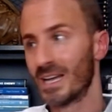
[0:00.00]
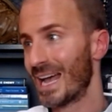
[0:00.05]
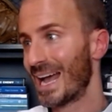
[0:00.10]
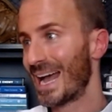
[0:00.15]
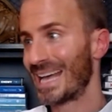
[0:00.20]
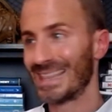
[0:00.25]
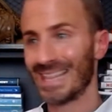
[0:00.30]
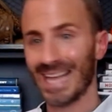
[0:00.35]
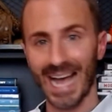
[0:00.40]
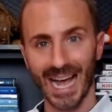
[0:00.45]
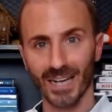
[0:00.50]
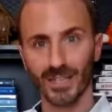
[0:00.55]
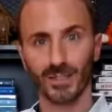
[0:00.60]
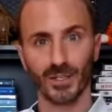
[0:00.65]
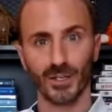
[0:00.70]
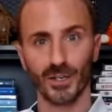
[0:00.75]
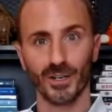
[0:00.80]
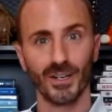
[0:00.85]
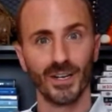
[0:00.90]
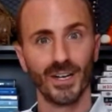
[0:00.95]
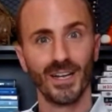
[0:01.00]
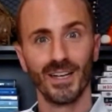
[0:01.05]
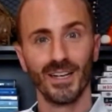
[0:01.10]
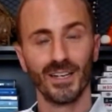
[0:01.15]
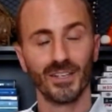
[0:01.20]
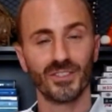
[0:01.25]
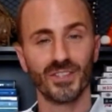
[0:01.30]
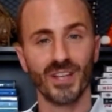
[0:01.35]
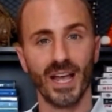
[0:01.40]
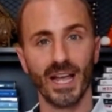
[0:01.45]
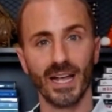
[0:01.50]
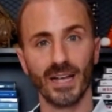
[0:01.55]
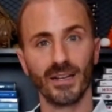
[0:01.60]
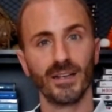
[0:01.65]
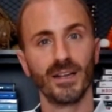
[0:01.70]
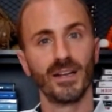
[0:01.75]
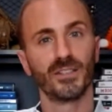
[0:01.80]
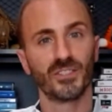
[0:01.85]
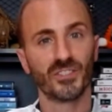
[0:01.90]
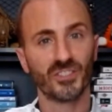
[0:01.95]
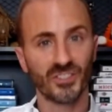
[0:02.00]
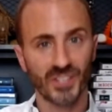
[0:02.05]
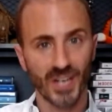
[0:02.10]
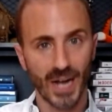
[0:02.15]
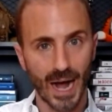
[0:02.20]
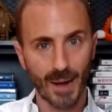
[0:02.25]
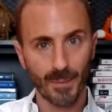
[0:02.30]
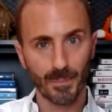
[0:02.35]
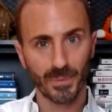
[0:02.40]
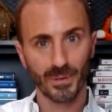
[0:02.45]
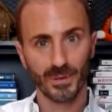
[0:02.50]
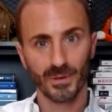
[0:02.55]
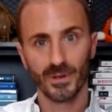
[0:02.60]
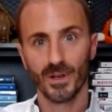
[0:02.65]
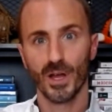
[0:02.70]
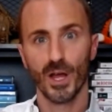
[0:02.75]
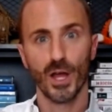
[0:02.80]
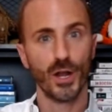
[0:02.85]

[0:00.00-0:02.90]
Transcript: and the heckler saying, stop,